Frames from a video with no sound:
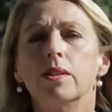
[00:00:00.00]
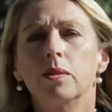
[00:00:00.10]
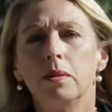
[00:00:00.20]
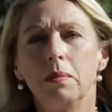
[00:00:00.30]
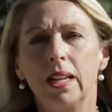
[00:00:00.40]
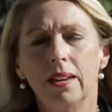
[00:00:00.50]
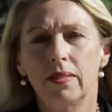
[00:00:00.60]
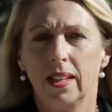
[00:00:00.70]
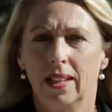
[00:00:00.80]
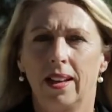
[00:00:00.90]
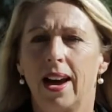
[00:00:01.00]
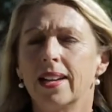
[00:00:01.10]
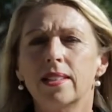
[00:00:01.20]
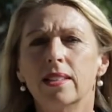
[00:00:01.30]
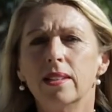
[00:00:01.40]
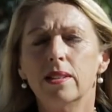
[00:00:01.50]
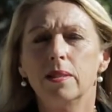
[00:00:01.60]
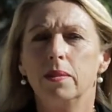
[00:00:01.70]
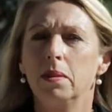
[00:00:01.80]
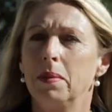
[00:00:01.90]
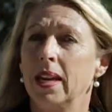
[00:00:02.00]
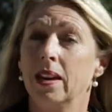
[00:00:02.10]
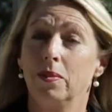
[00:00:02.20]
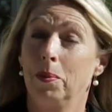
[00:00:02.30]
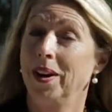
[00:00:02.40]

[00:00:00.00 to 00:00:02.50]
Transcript: So in many of the classes, you may have